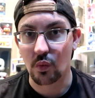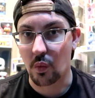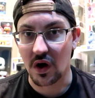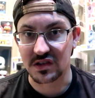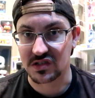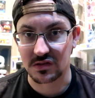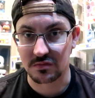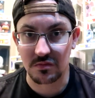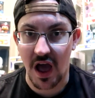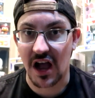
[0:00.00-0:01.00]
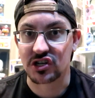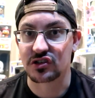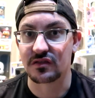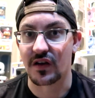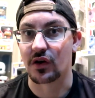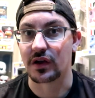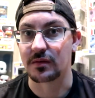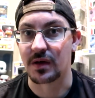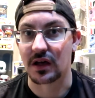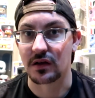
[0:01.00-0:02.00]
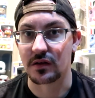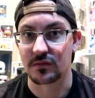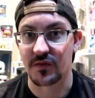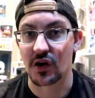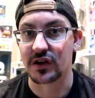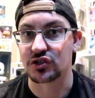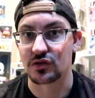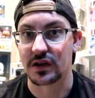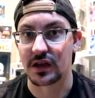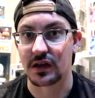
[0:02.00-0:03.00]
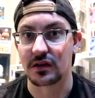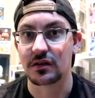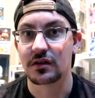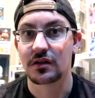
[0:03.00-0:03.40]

was actually very intriguing,